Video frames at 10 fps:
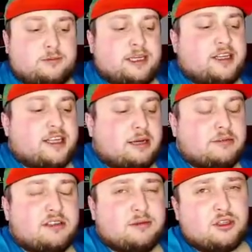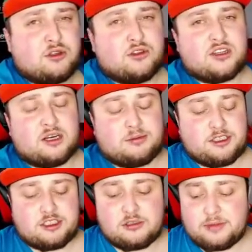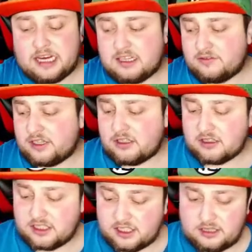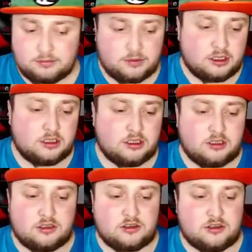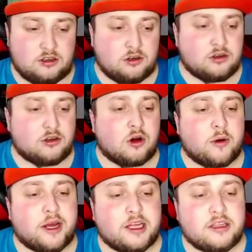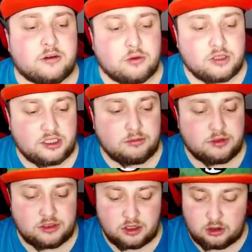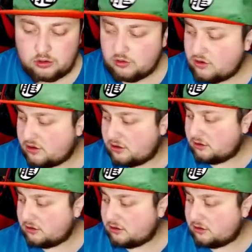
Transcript: By the time this video goes up, they should be activated on the game, so go ahead and redeem those.